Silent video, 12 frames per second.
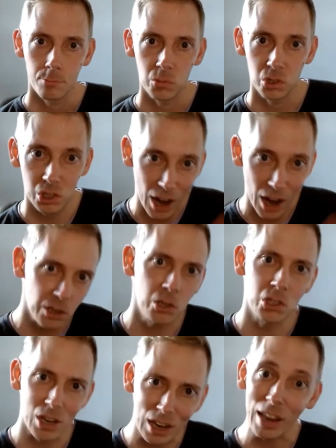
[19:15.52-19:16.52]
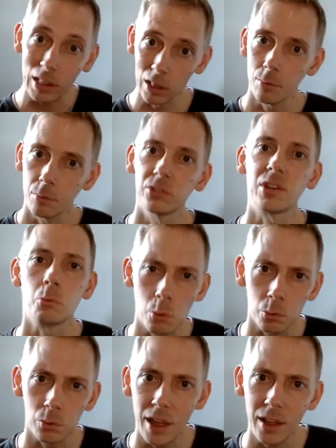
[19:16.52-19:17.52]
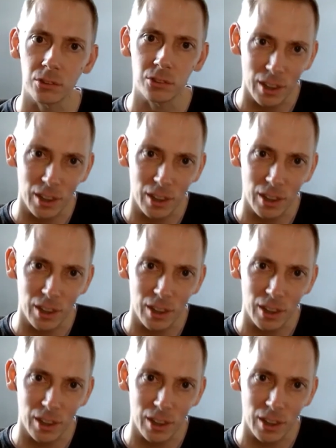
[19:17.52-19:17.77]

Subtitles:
changed a little and said, well, let's